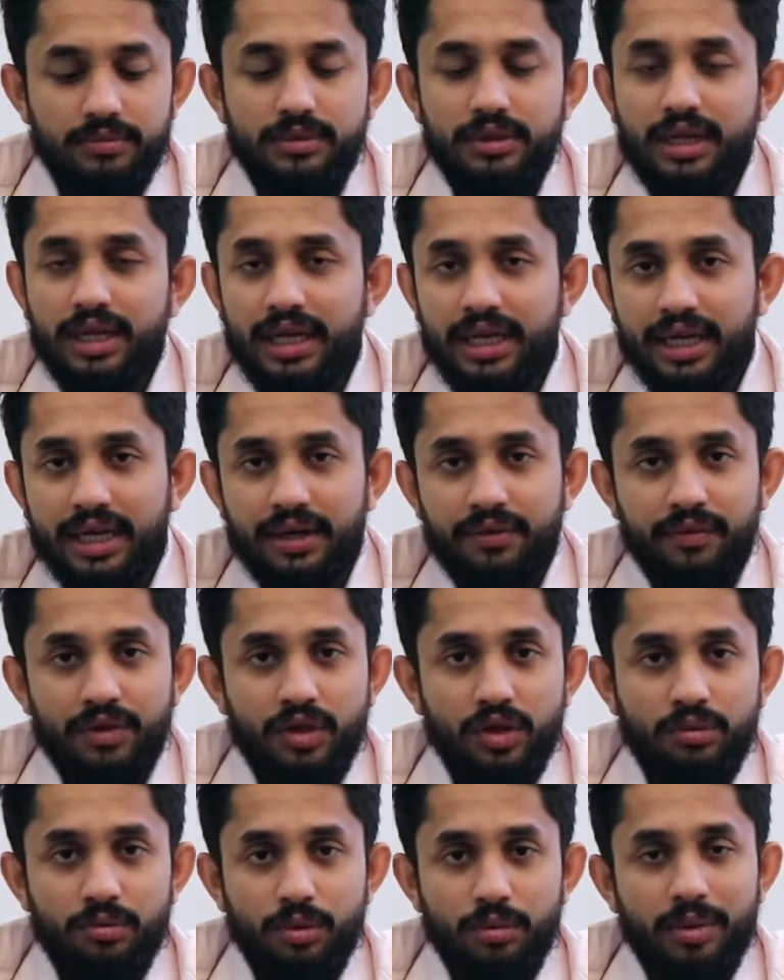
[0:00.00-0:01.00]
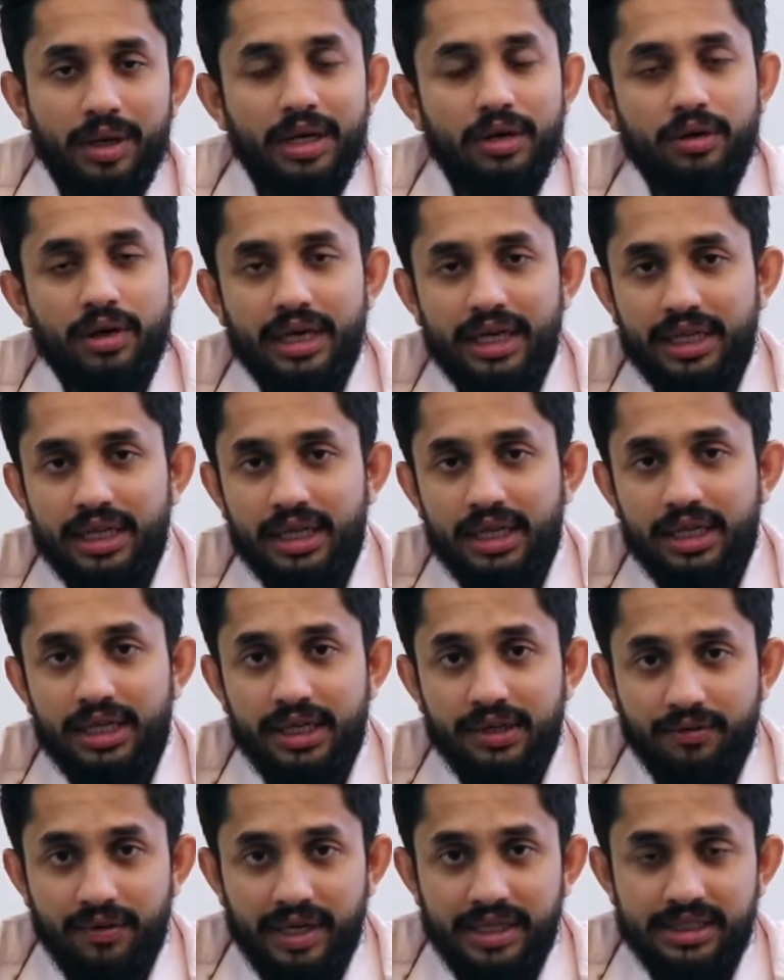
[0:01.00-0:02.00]
link it with your mobile or any other
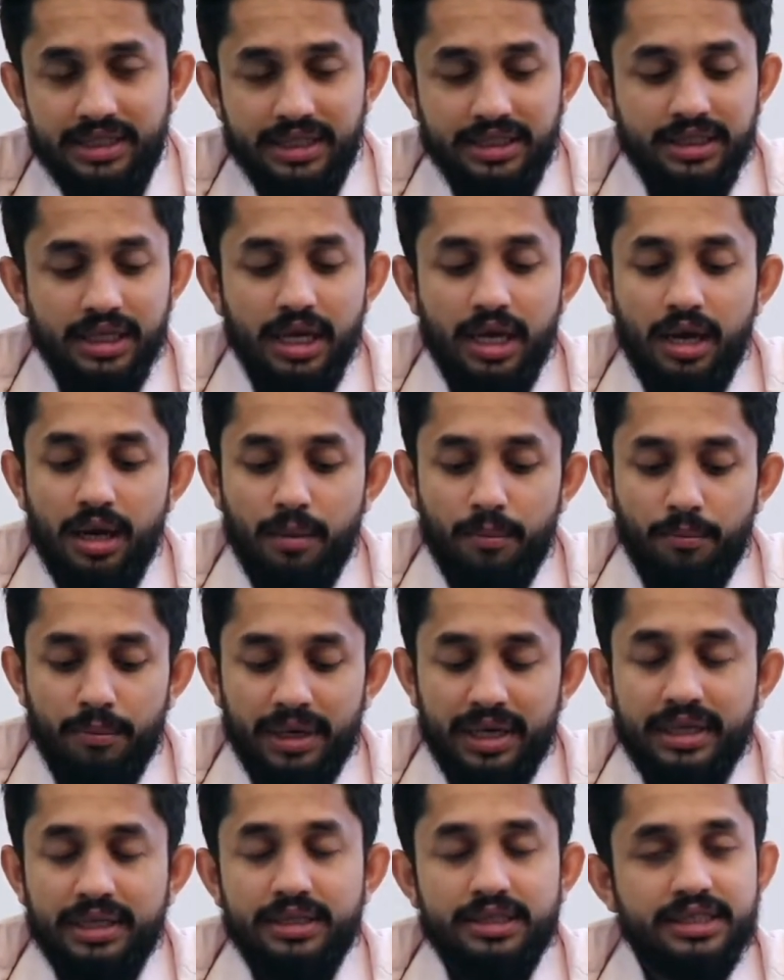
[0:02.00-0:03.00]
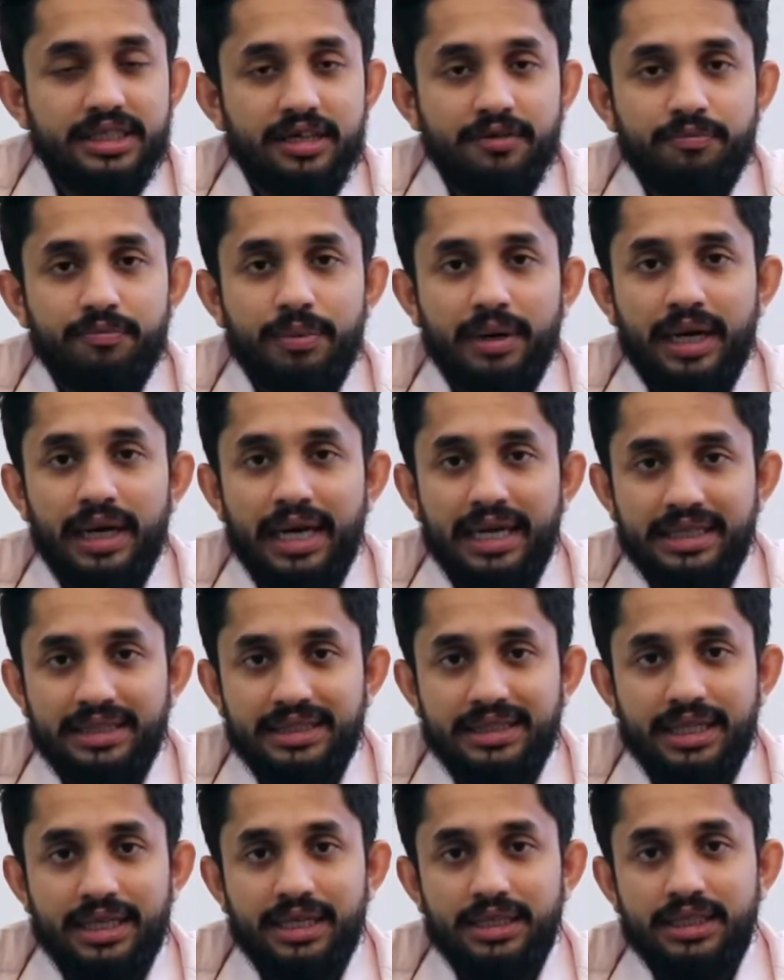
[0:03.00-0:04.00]
devices. But SafePal has
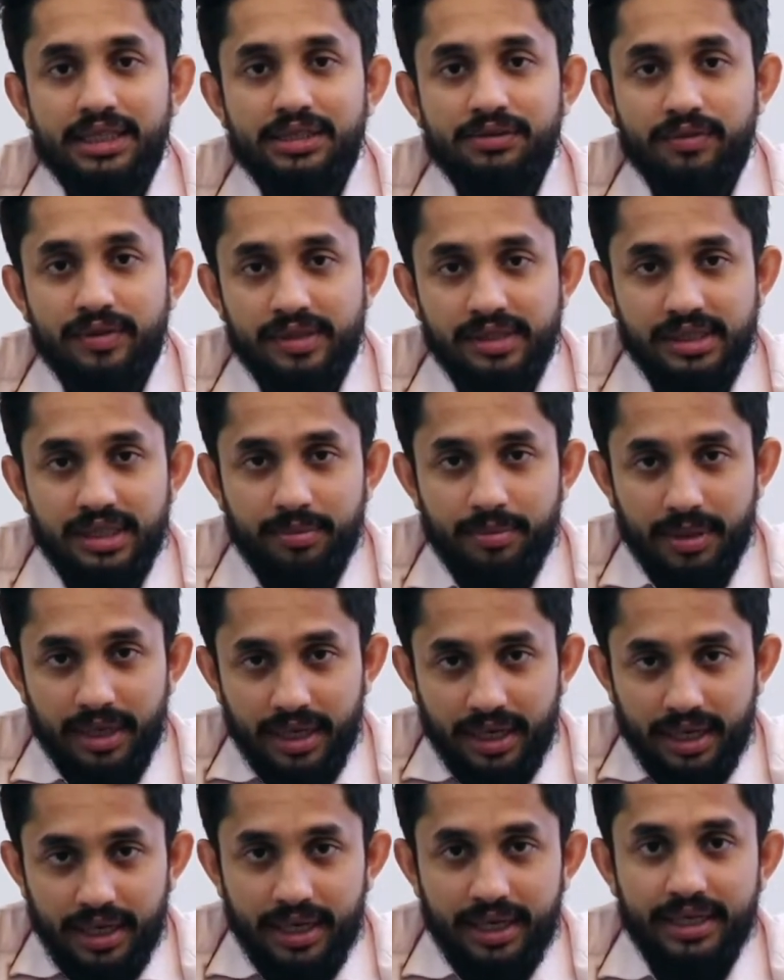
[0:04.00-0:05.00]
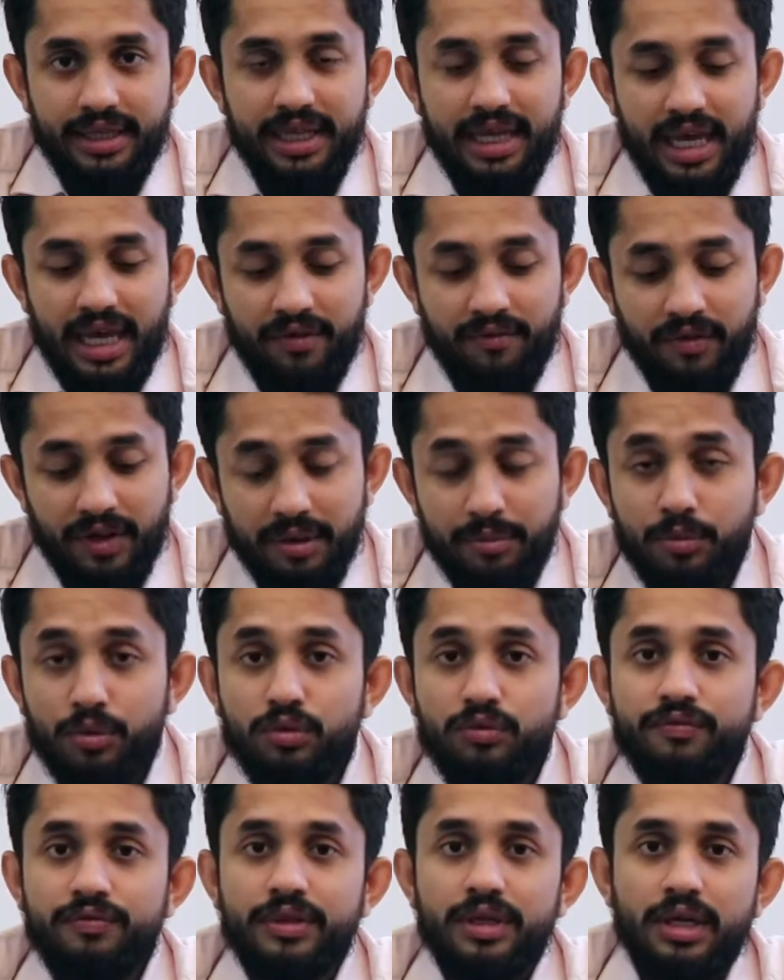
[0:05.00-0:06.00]
taken this one step ahead. They have
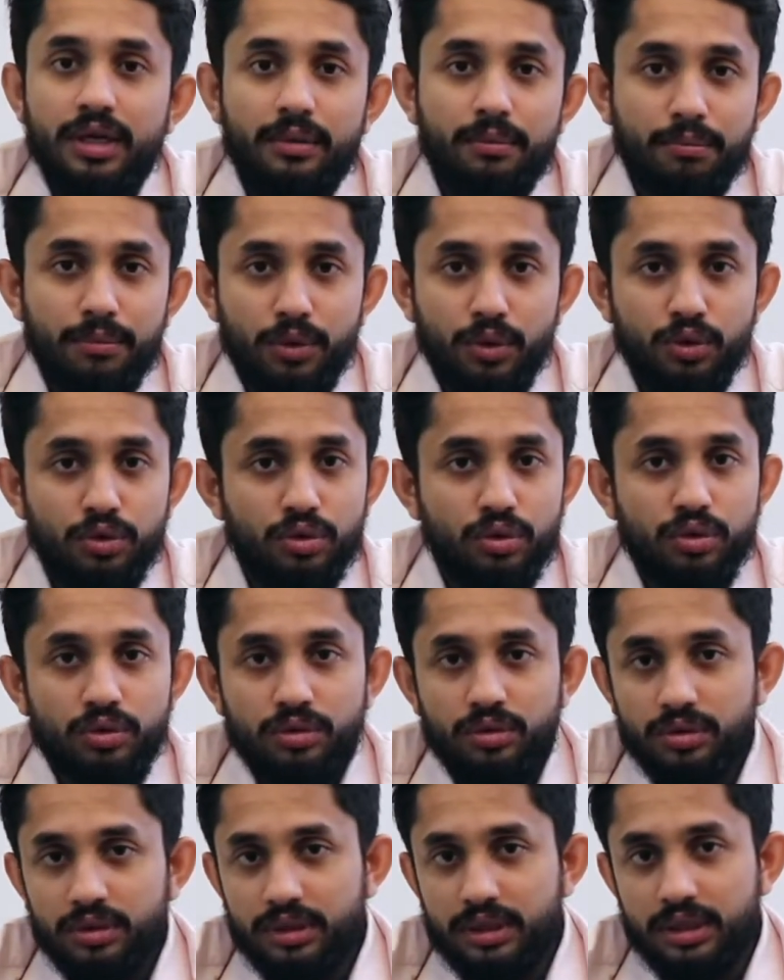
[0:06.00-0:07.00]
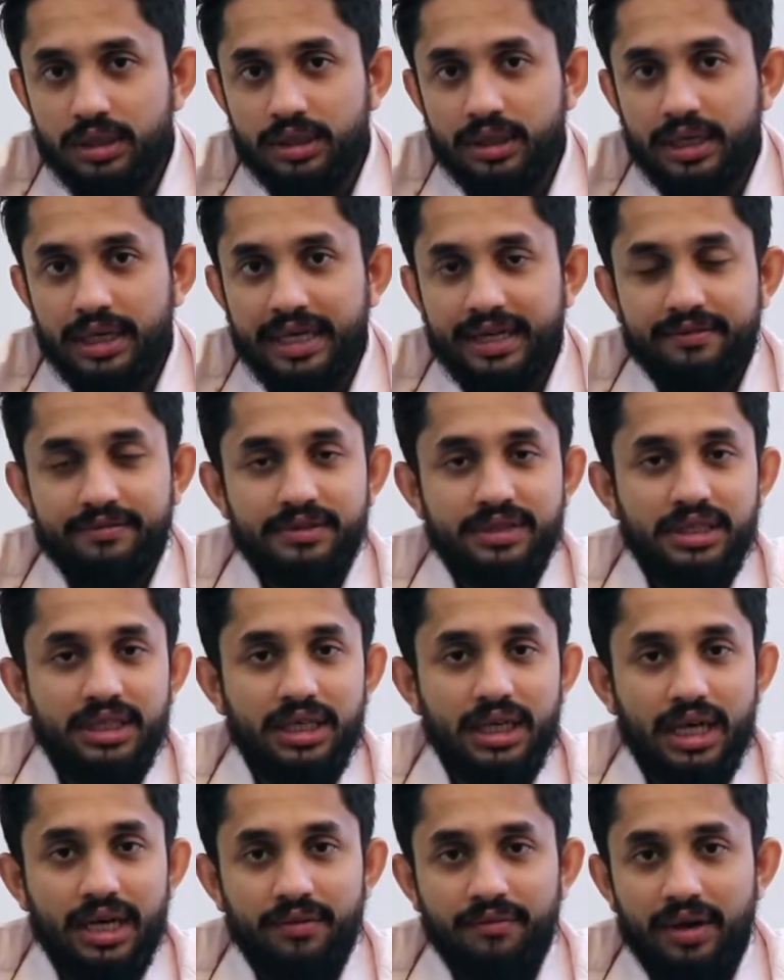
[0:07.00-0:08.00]
removed Bluetooth,
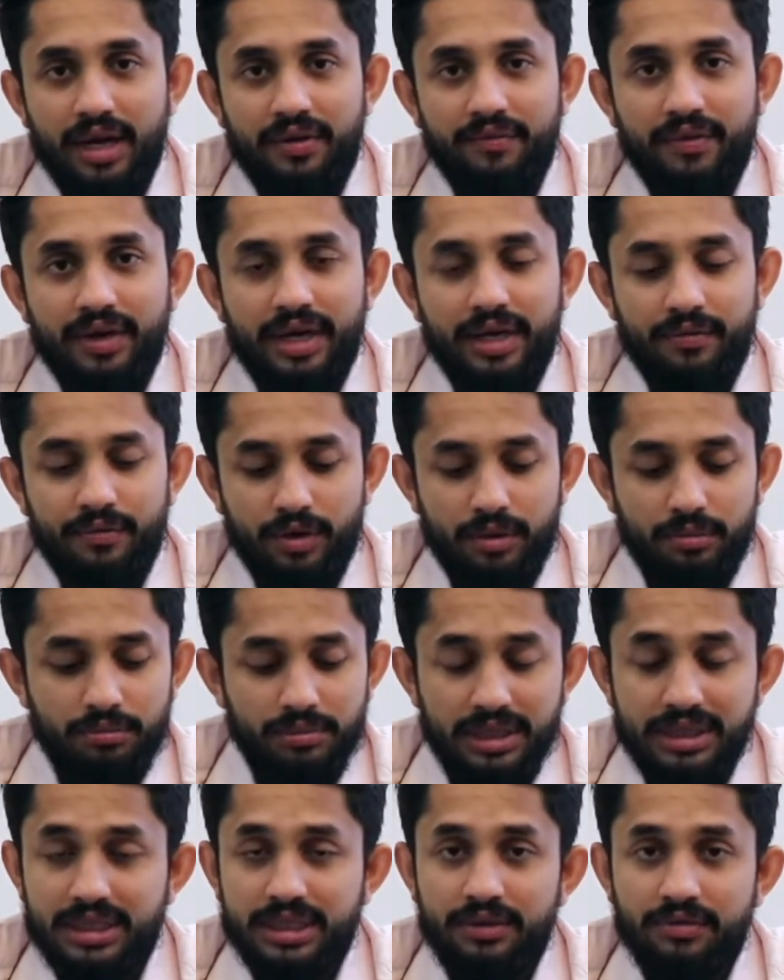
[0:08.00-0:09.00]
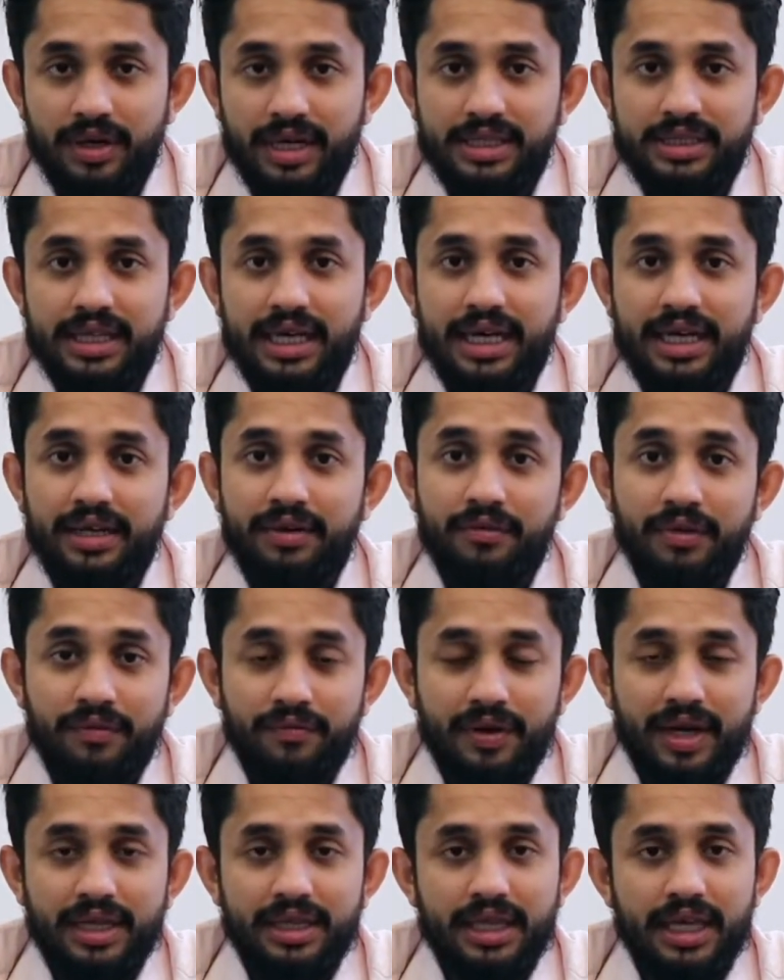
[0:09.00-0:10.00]
NFC and Wi-Fi from this device, and even
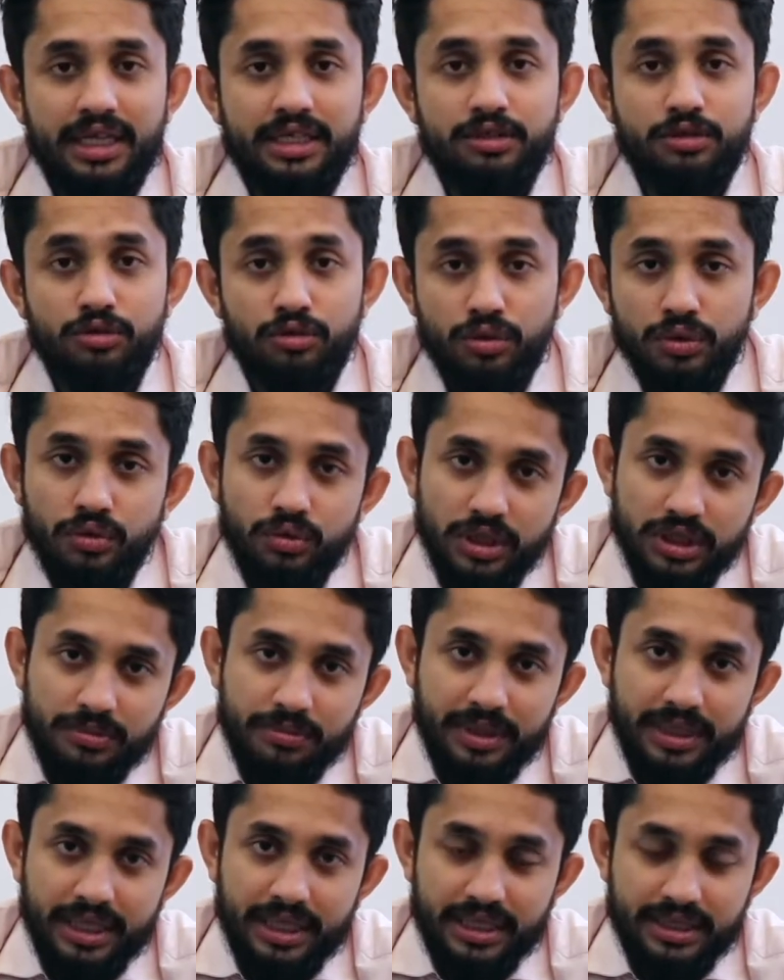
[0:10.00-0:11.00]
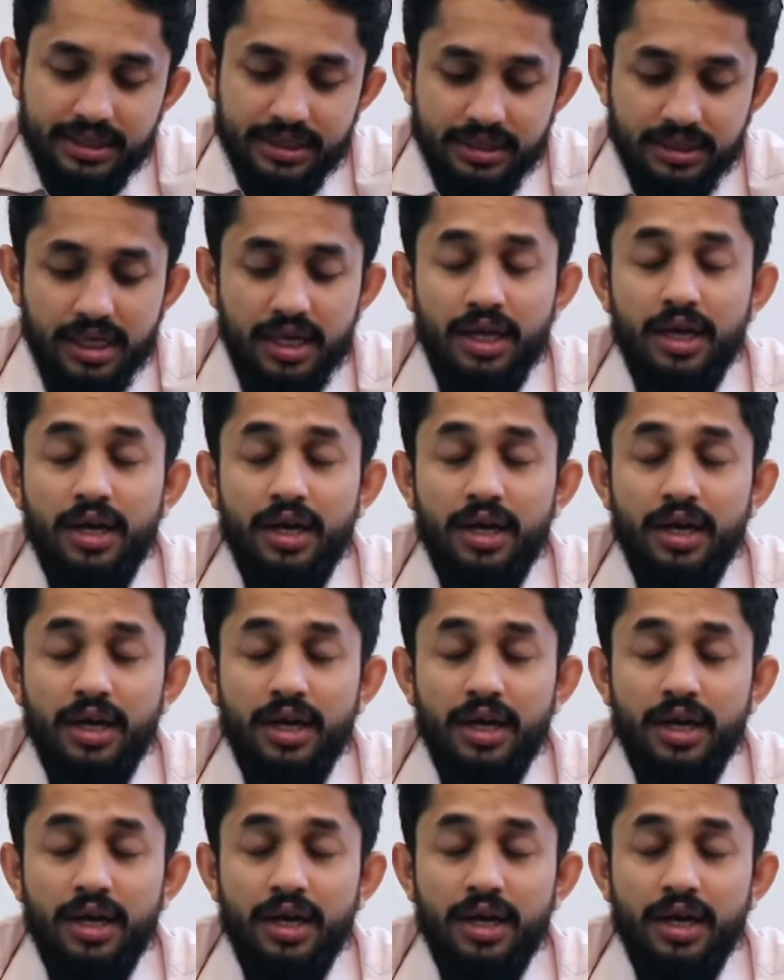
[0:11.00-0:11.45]
fact there is no USB connections,